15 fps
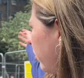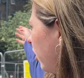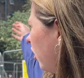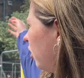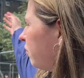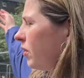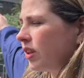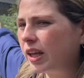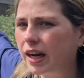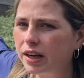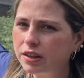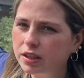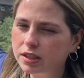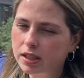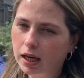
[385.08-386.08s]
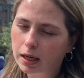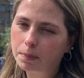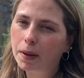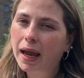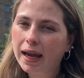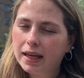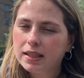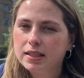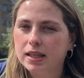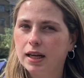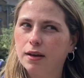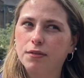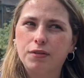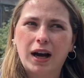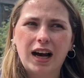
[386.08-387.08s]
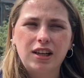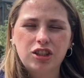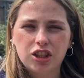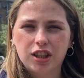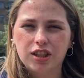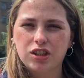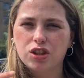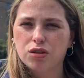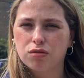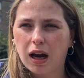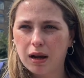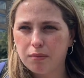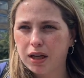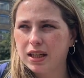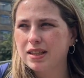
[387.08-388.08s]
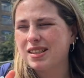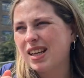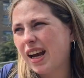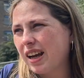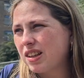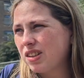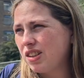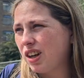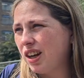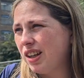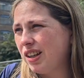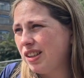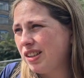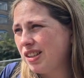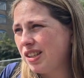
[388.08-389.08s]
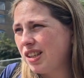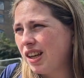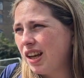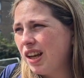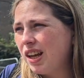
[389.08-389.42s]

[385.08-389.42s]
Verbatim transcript: over there there's like painting fashion ceramics textiles